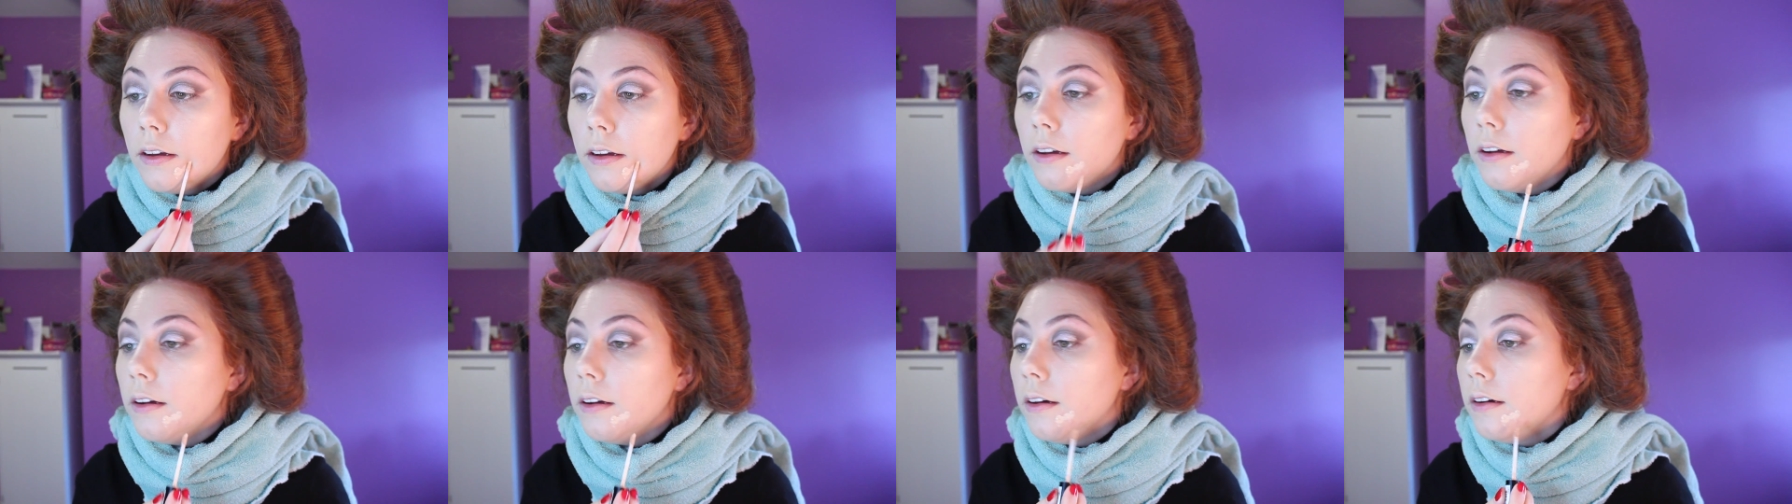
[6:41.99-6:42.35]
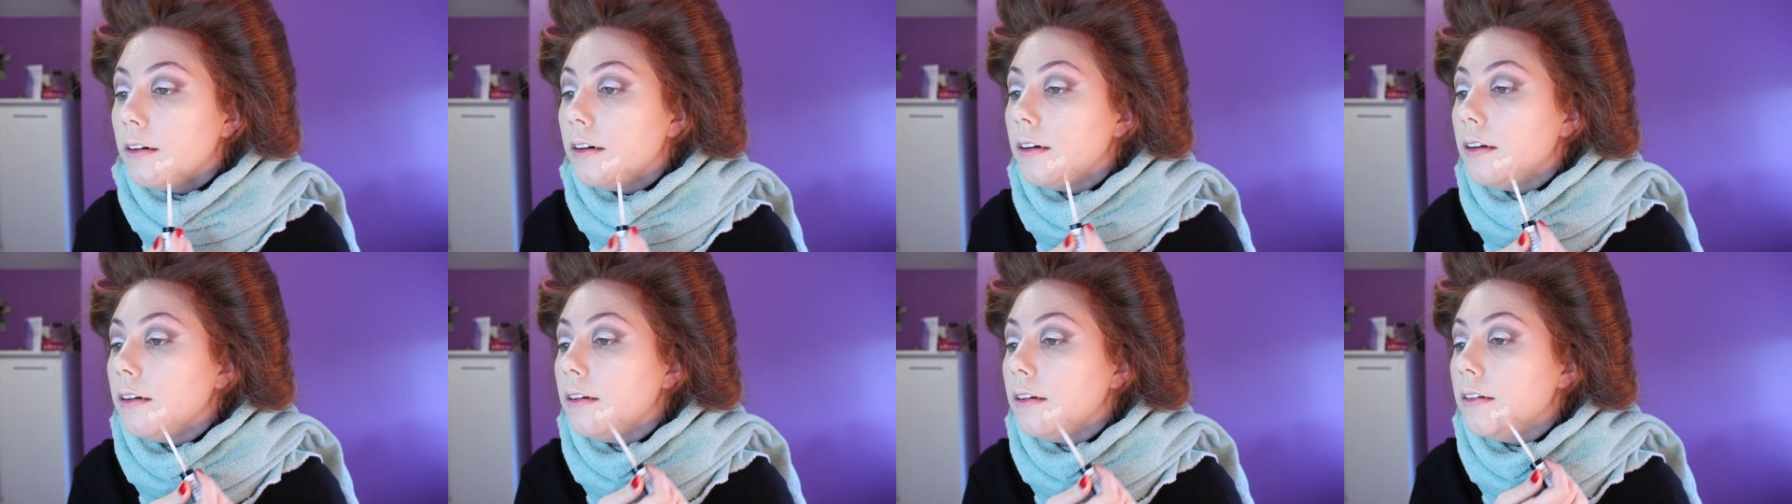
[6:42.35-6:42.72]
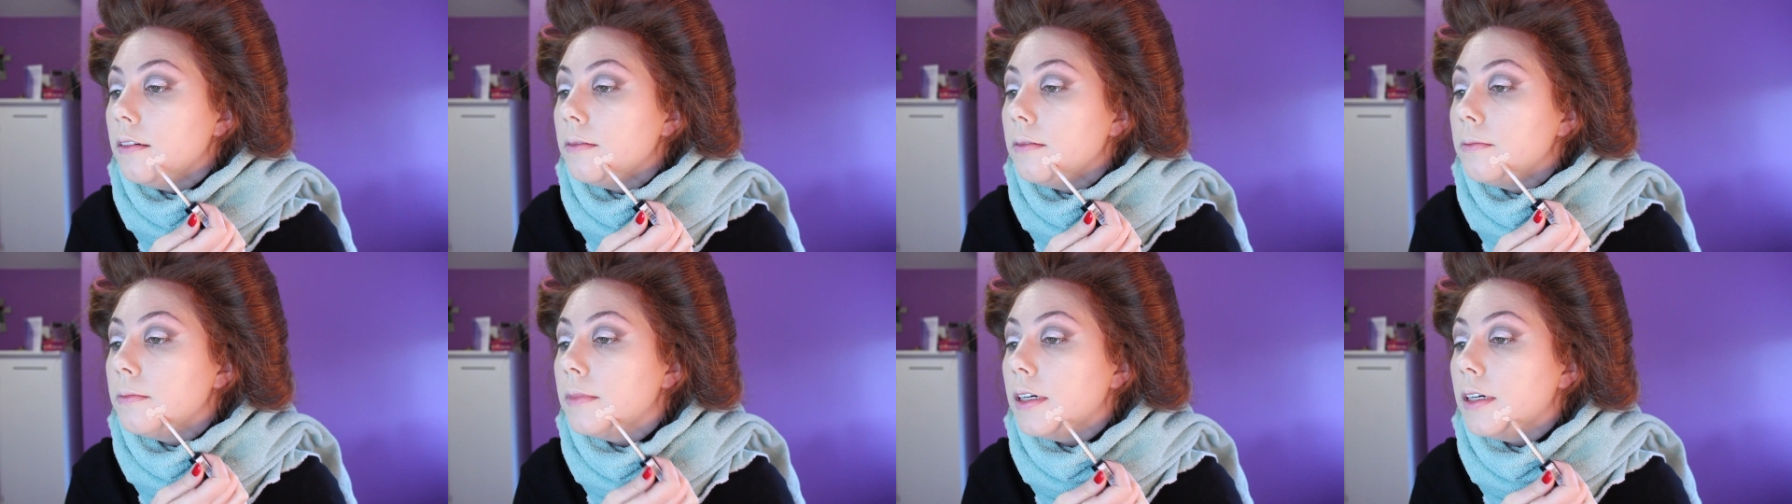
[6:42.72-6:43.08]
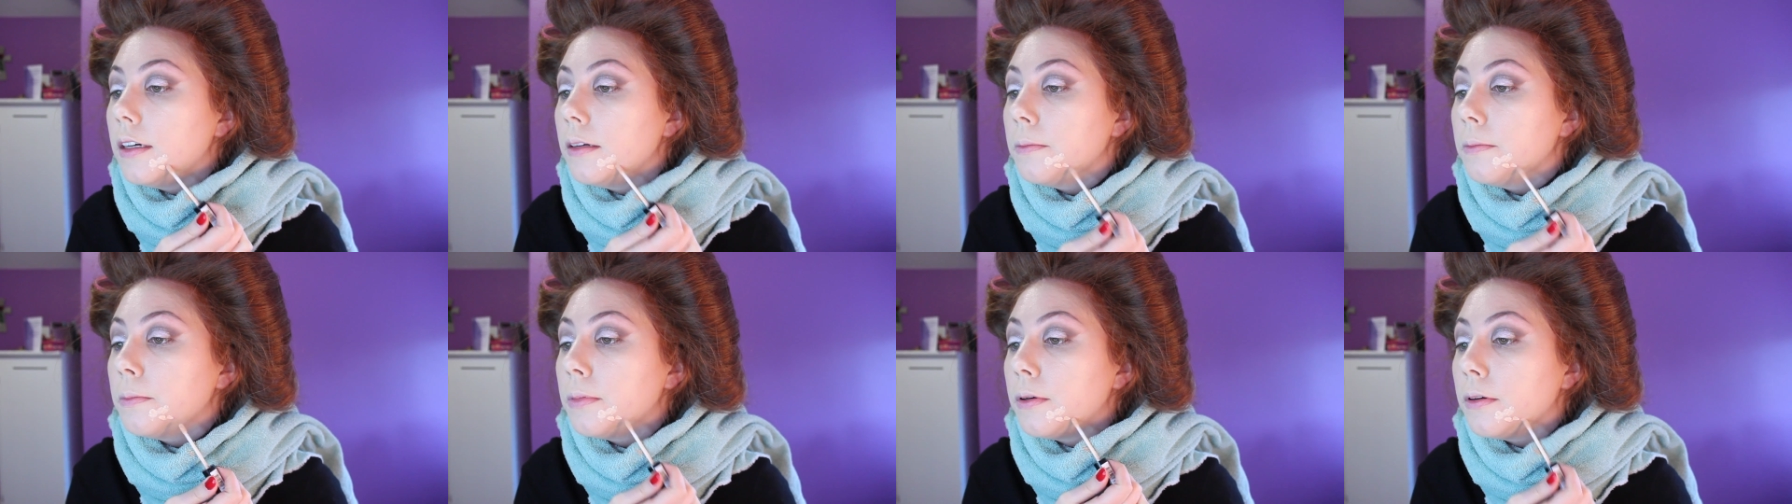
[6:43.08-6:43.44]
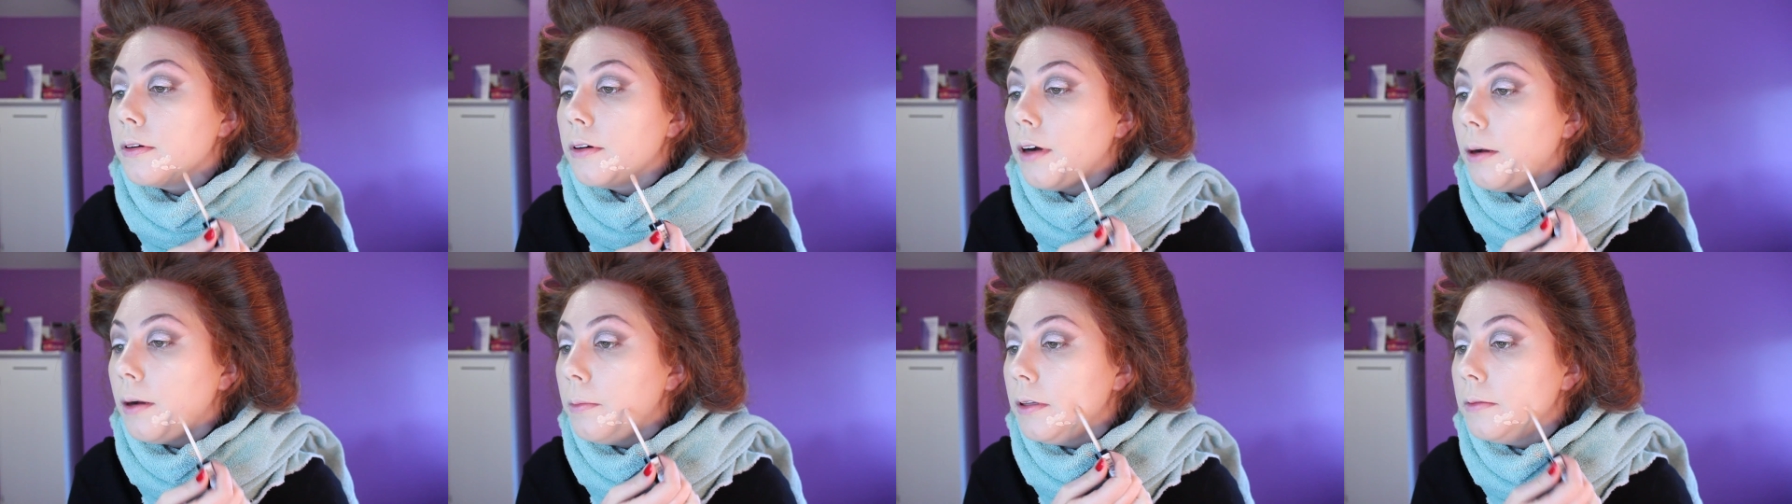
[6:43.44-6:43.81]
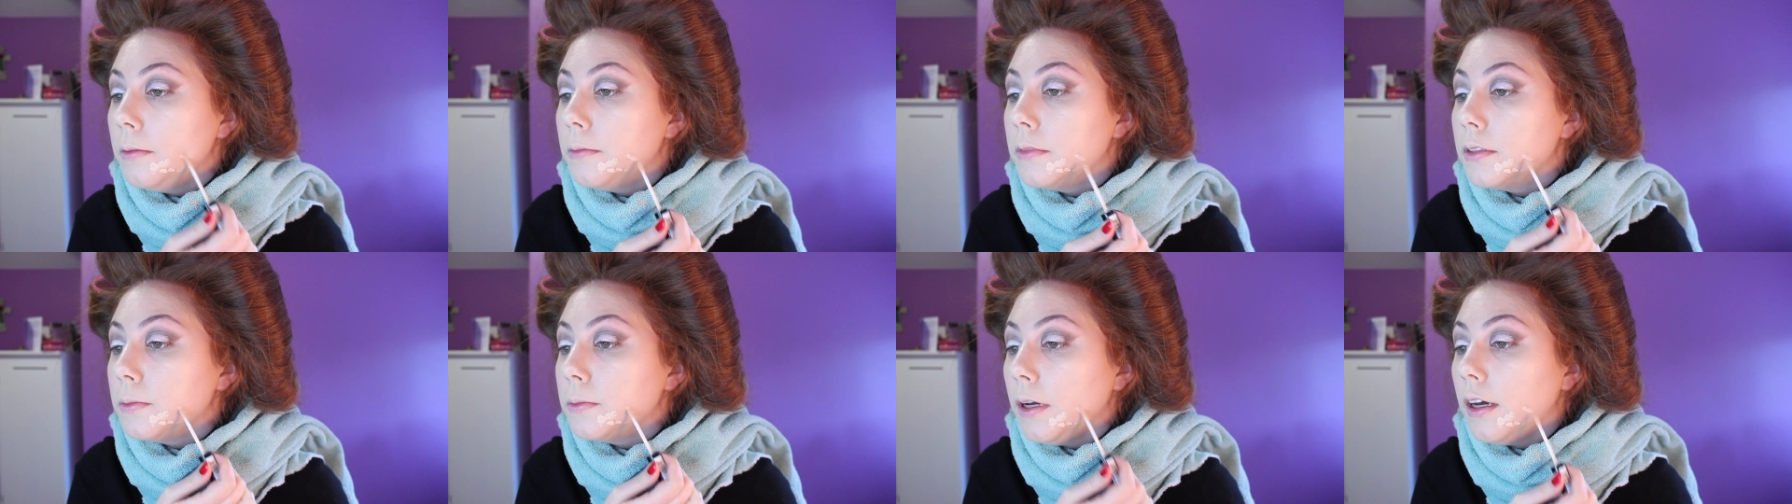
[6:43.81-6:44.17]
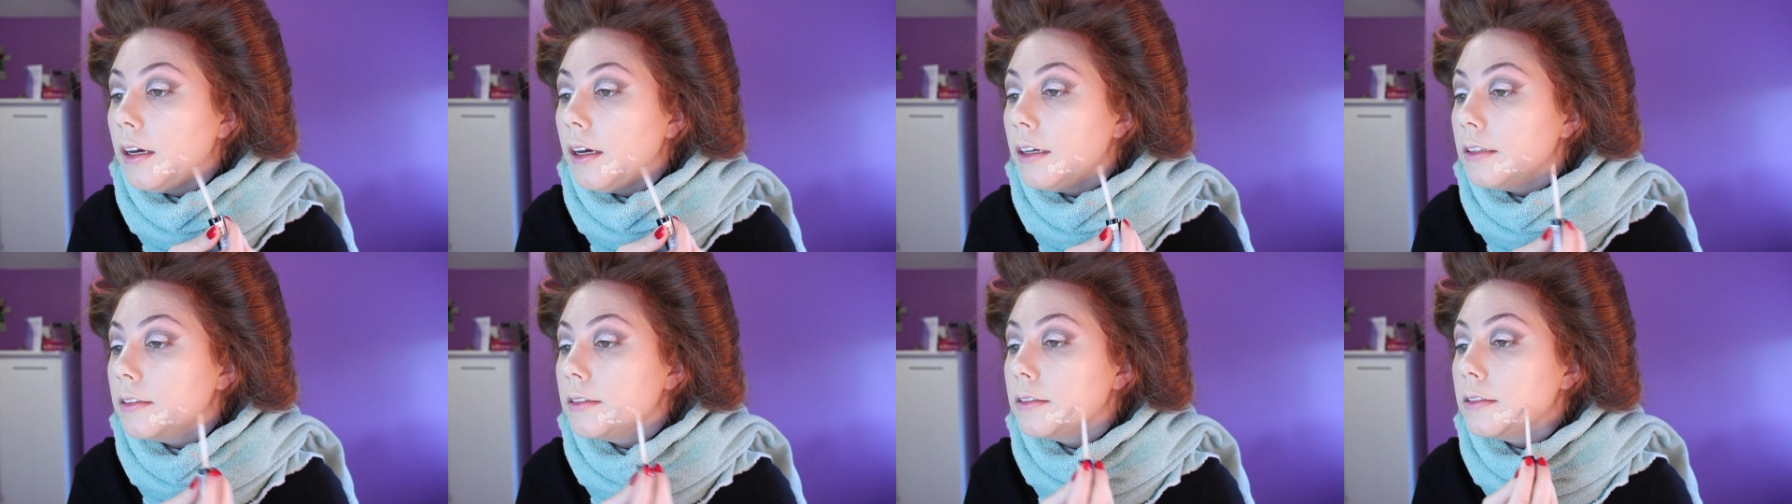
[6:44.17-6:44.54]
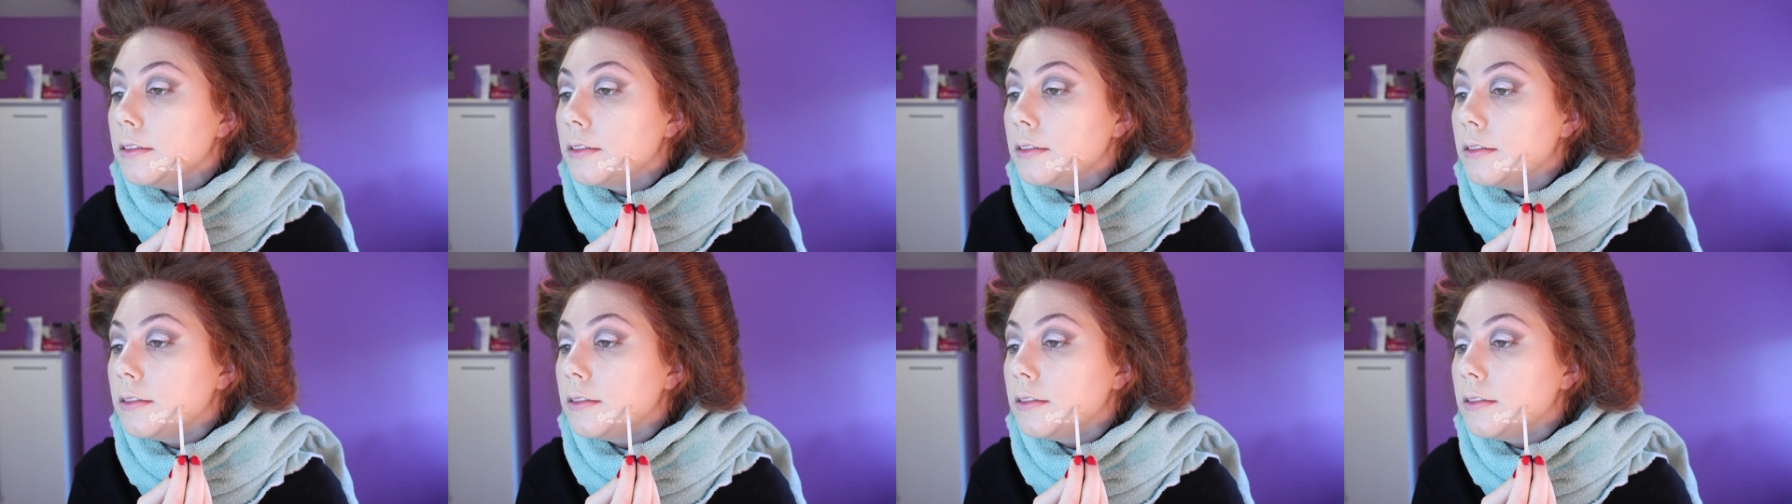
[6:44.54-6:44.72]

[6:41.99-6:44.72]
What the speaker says: all my problem spots,